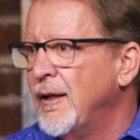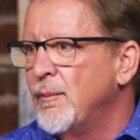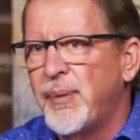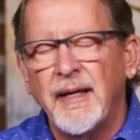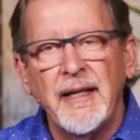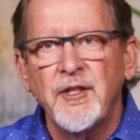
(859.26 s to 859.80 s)

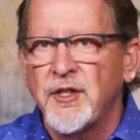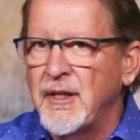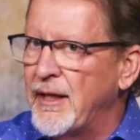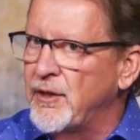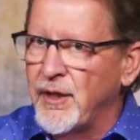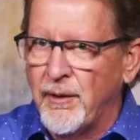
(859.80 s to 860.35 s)
but
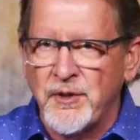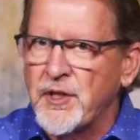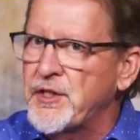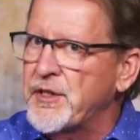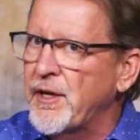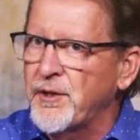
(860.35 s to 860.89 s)
it was a
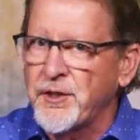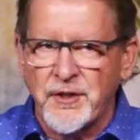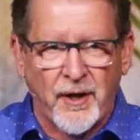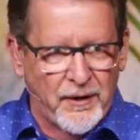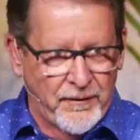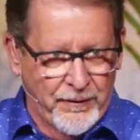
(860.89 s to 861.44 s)
stutter
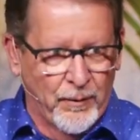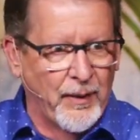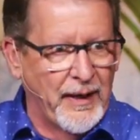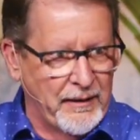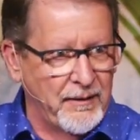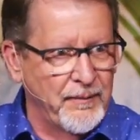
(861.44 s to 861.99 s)
start for a
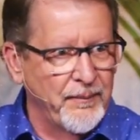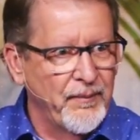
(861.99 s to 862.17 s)
while